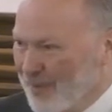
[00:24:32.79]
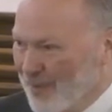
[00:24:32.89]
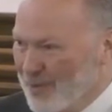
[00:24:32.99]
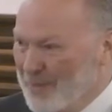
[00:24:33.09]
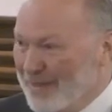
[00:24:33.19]

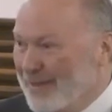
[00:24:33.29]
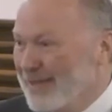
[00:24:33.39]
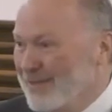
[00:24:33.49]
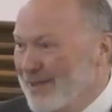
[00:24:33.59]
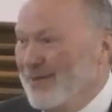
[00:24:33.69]
Or you may not
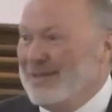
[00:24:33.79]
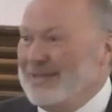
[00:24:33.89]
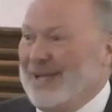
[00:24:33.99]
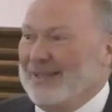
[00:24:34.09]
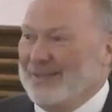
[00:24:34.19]
even know
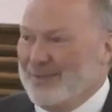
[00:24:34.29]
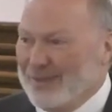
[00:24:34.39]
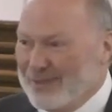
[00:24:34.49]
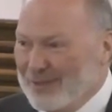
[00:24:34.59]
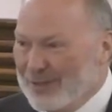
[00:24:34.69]
exactly what
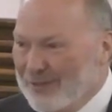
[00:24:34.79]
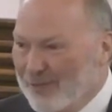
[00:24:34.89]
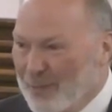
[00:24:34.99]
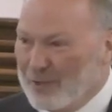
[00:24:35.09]
you're looking for,